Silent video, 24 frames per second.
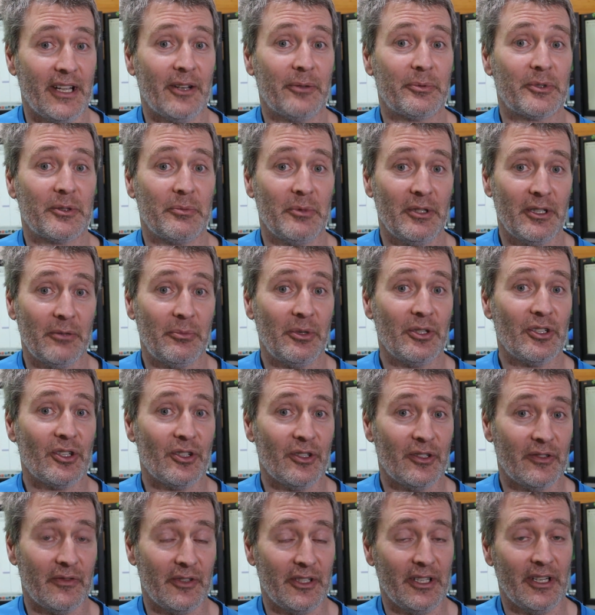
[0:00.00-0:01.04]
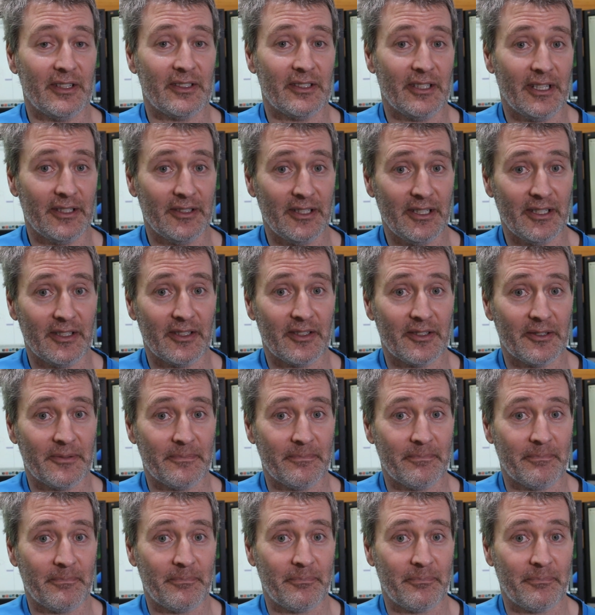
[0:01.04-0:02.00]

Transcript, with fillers: helps me to produce videos like this.